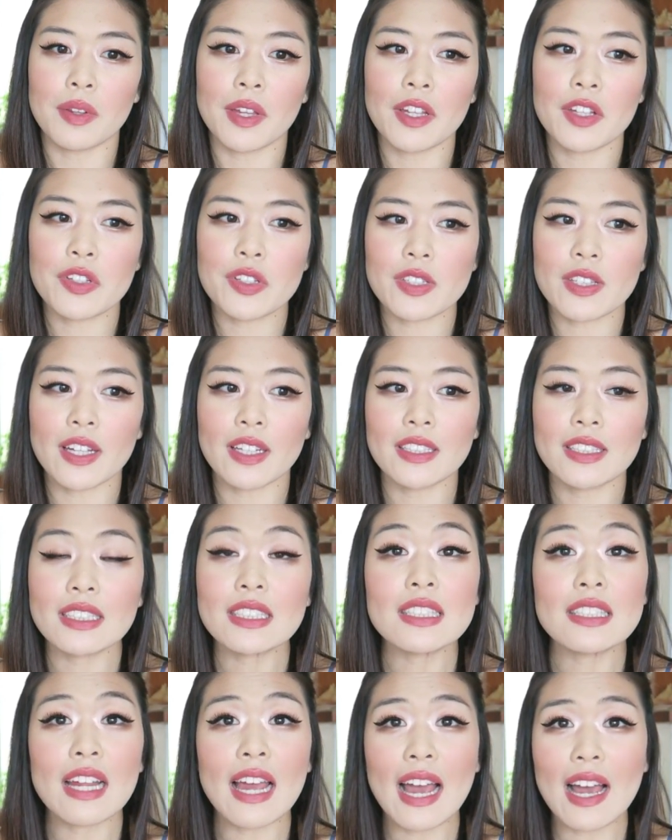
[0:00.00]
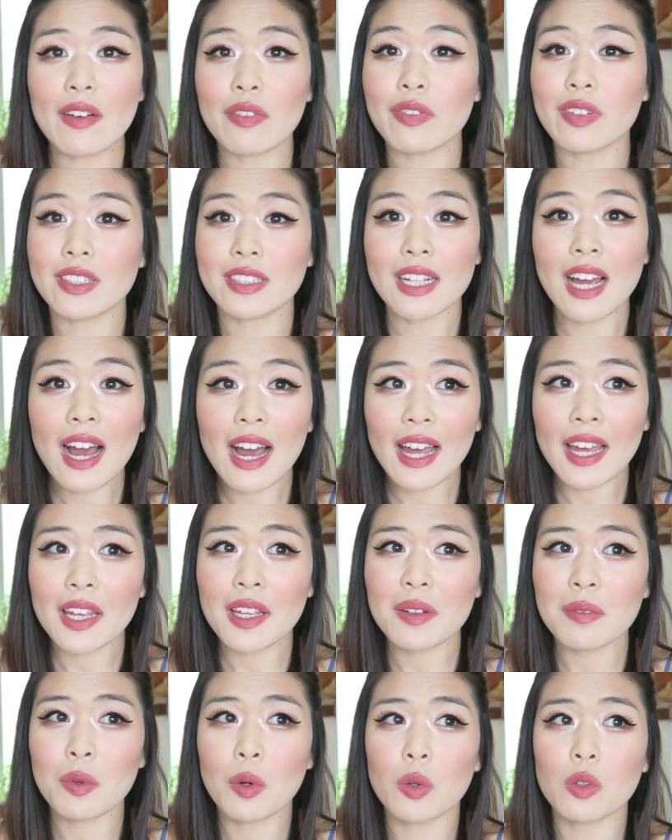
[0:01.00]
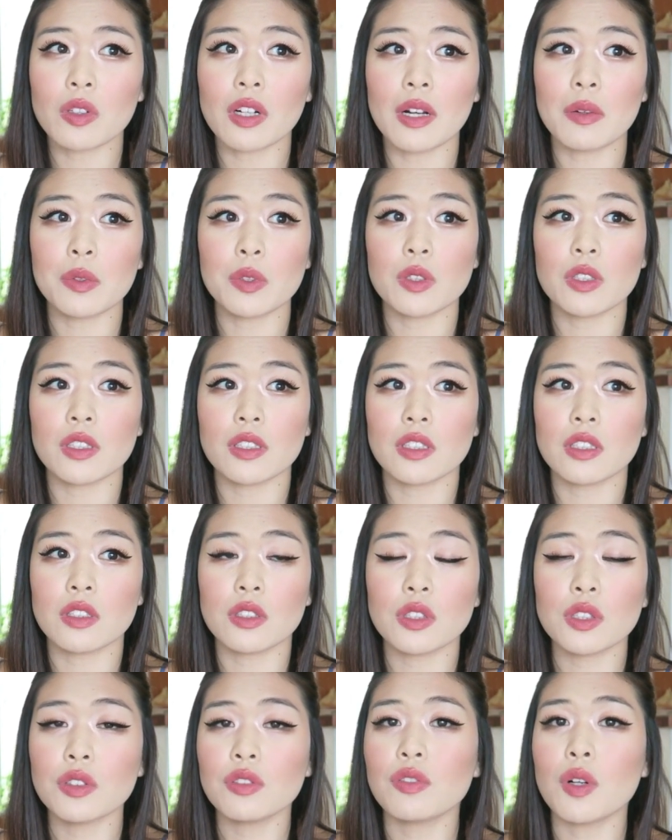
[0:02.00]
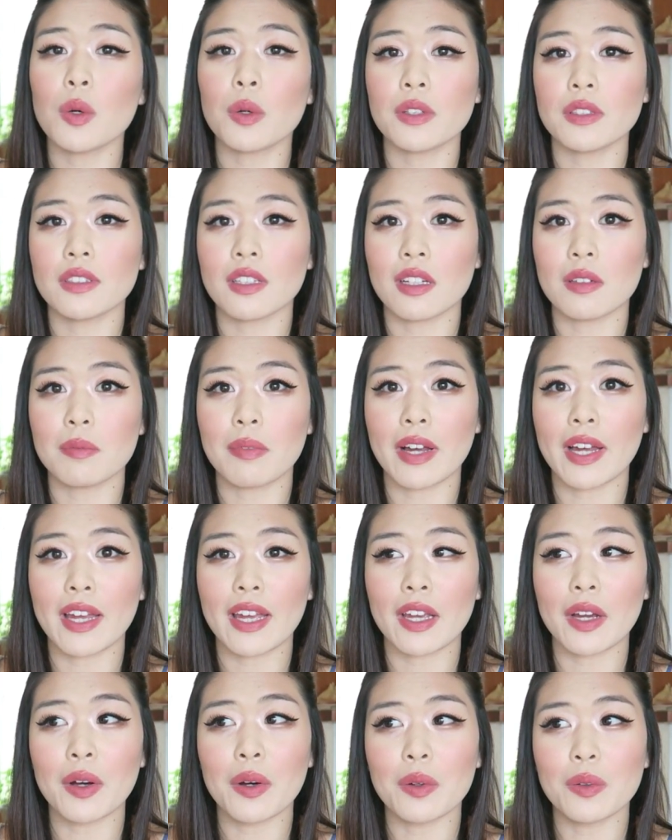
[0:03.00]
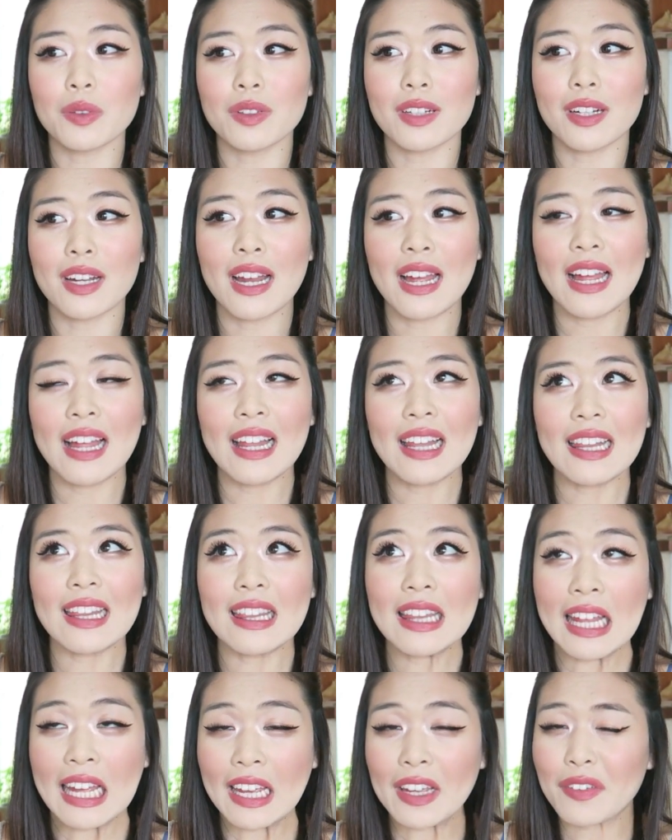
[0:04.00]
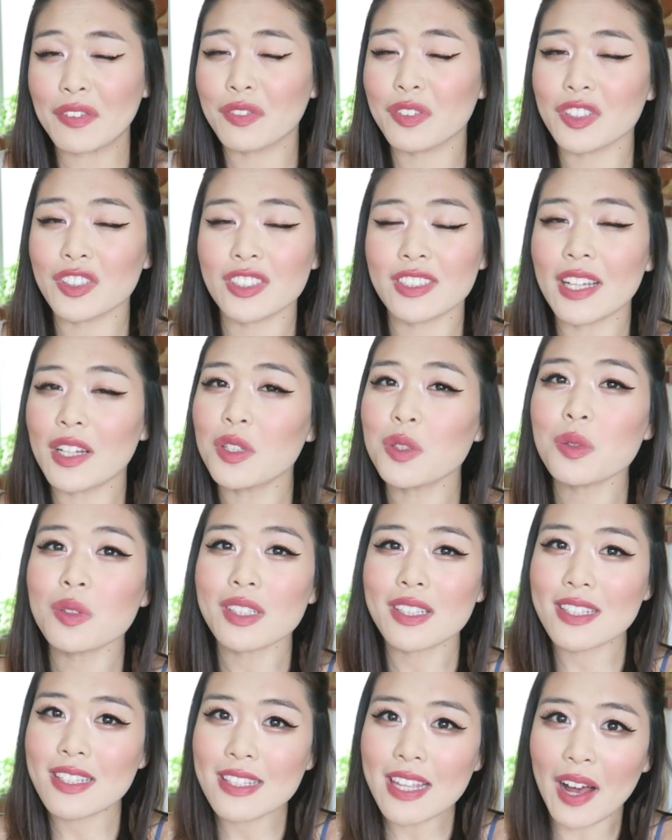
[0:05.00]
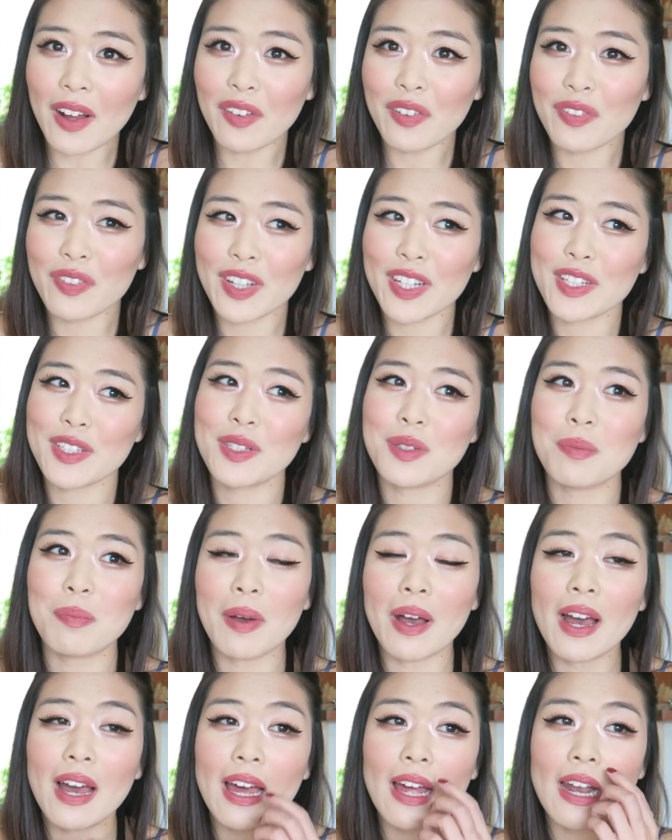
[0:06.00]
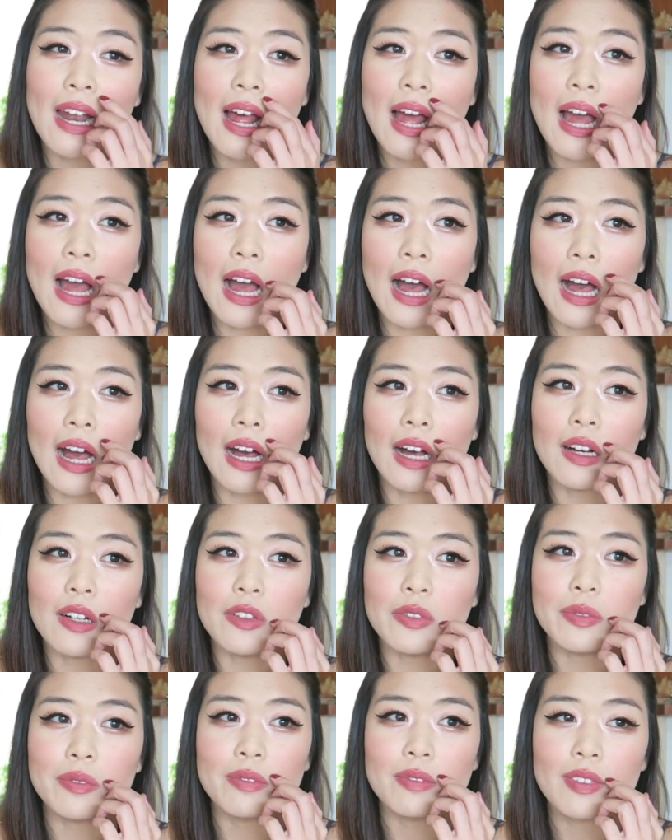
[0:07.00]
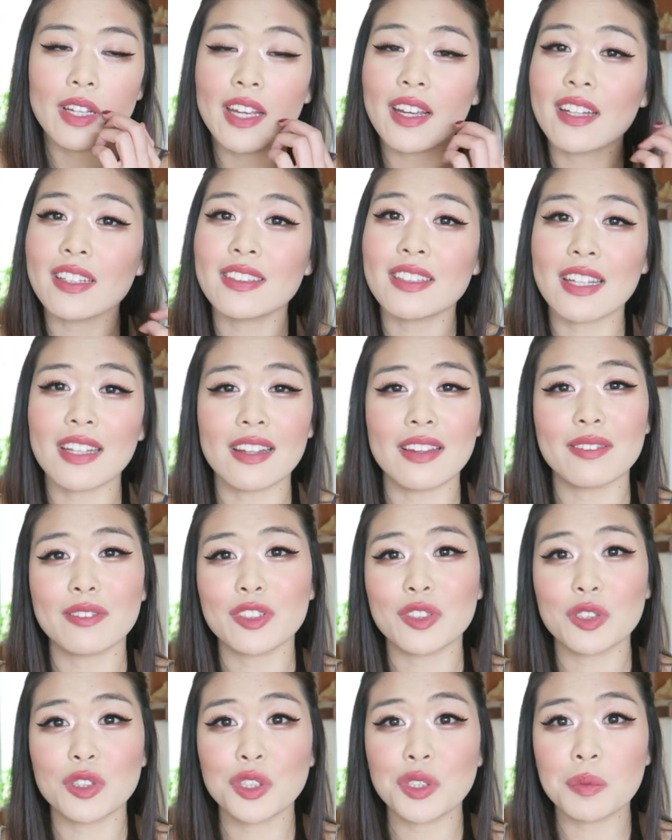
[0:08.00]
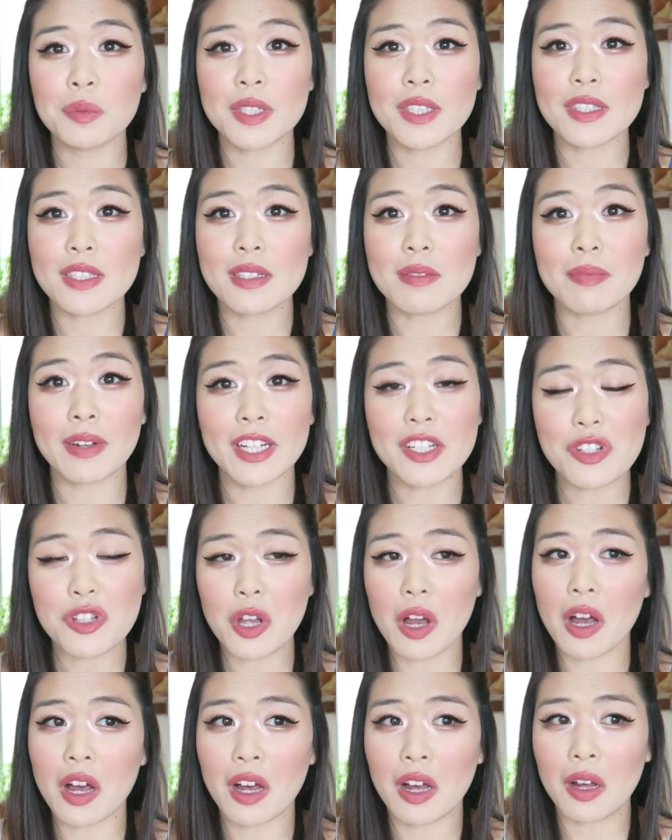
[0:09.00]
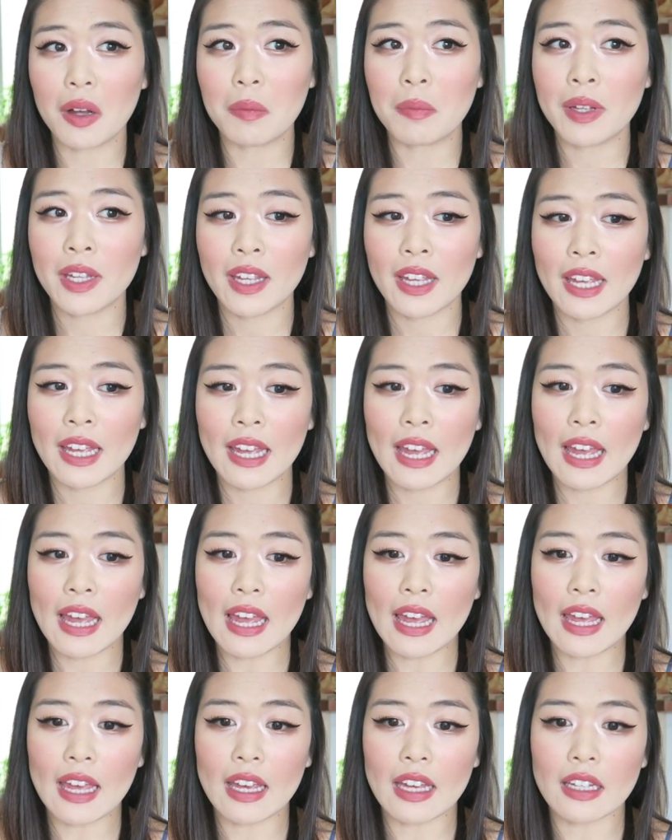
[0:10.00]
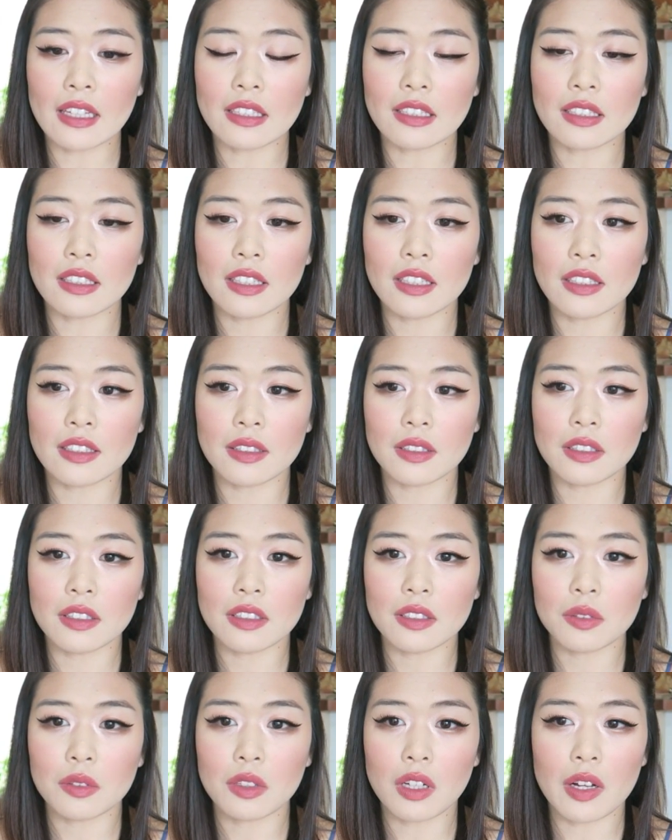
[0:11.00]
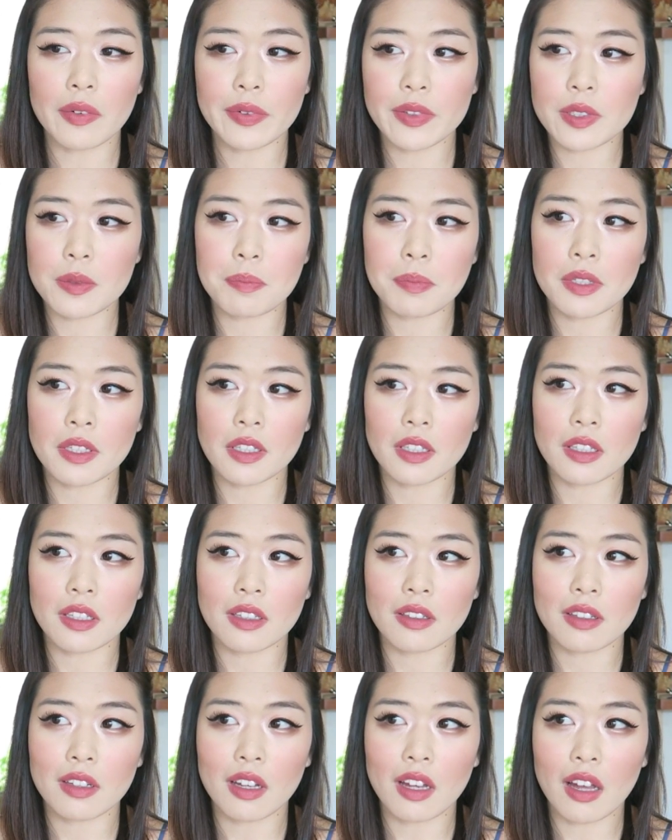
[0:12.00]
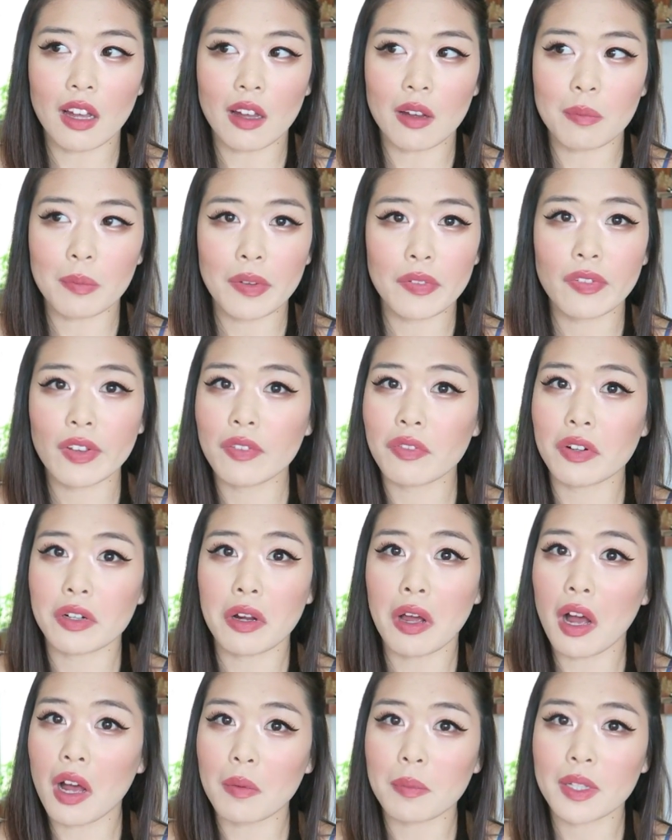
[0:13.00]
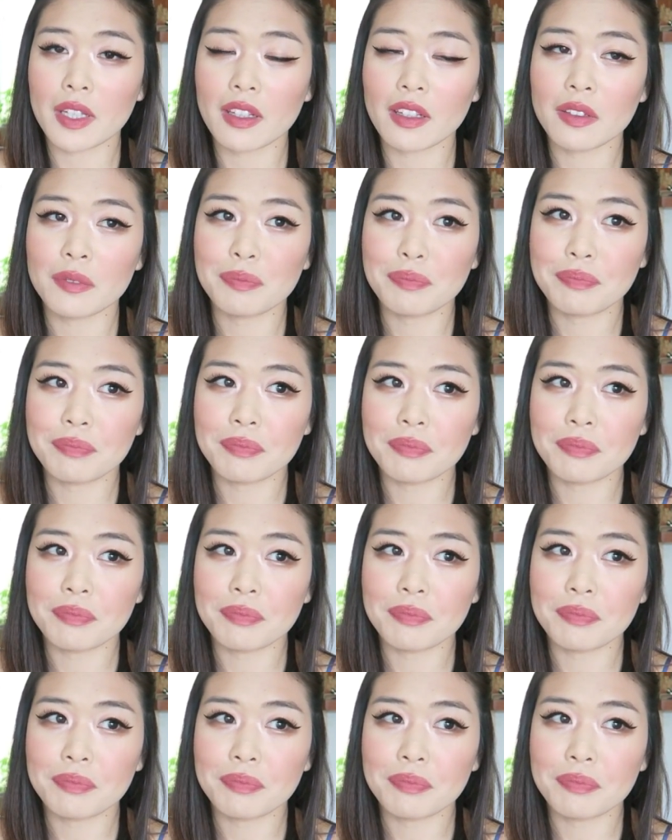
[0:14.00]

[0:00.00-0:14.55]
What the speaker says: It's just I didn't have the time, or I was just too focused on my own life, which sounds really selfish, but like I said, YouTube isn't my job, and it will always be my favorite hobby.